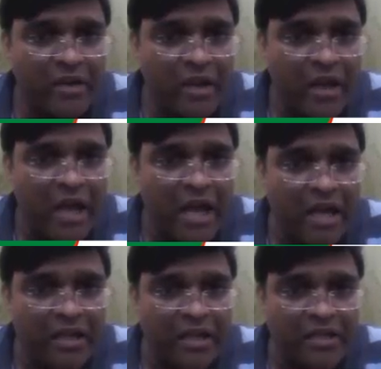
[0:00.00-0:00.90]
equal to
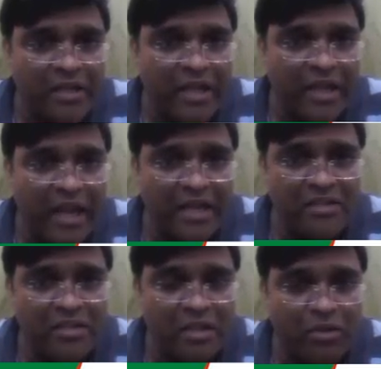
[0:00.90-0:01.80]
0. And if I want to
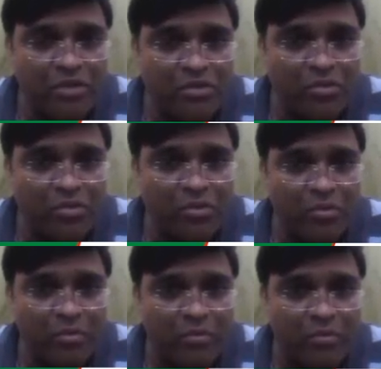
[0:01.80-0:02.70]
write in
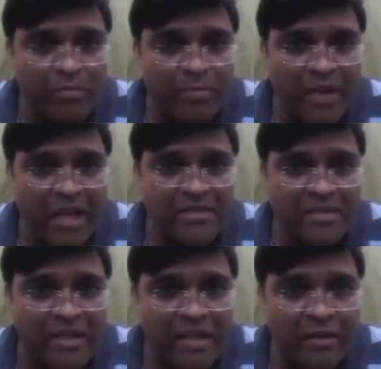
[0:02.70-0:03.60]
this format,
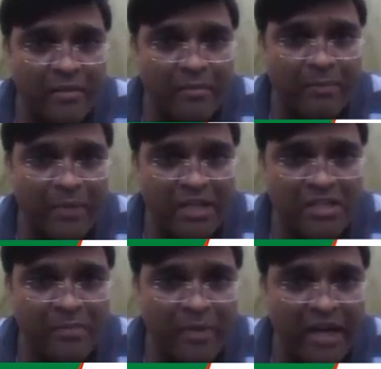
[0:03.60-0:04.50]
I'll get
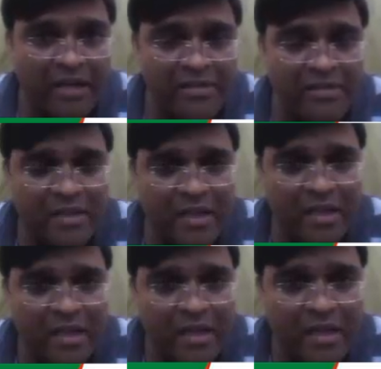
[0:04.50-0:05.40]
x equals
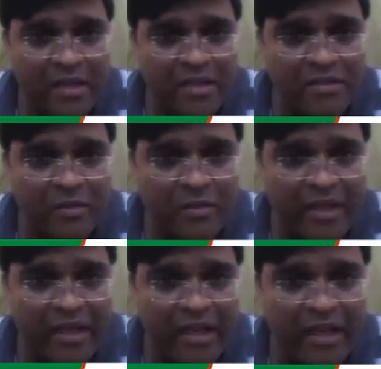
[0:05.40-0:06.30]
to
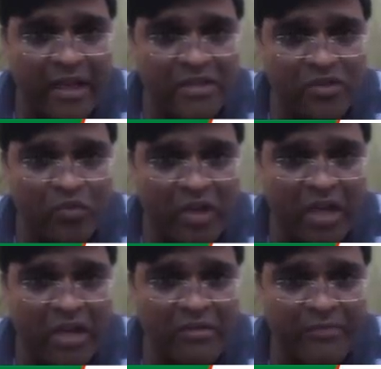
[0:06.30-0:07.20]
plus a
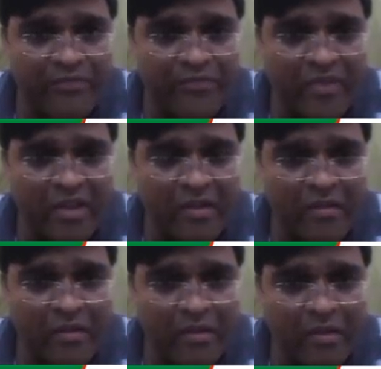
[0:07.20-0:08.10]
plus
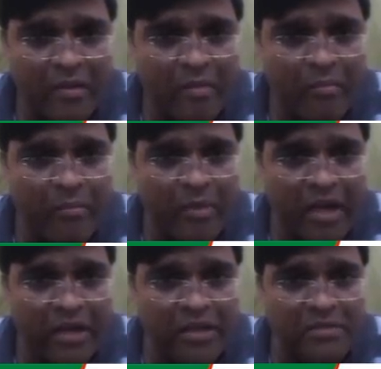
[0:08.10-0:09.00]
minus,
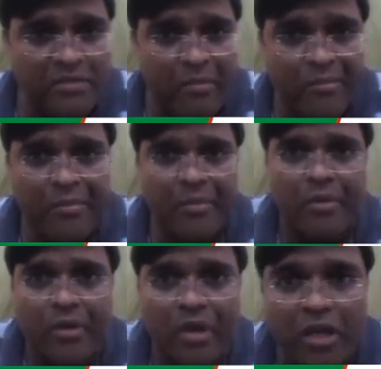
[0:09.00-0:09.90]
this will be a
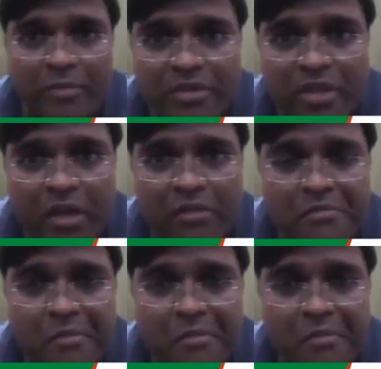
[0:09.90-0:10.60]
square